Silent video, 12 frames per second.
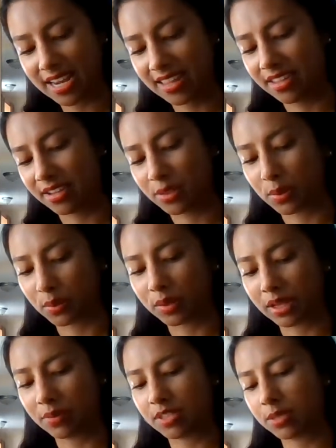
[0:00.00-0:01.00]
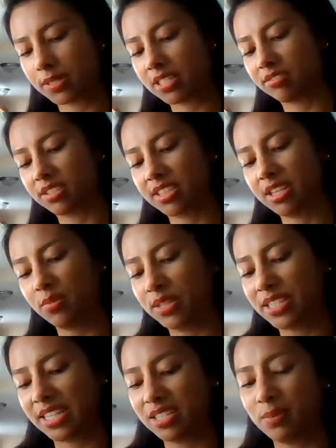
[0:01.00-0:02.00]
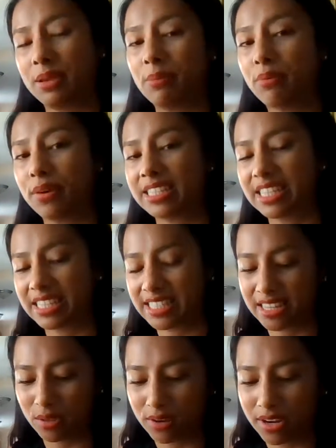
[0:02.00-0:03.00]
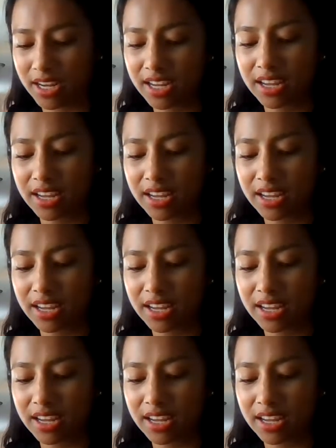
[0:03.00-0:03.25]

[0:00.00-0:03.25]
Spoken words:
and then the total language specificity was said to be 0.63.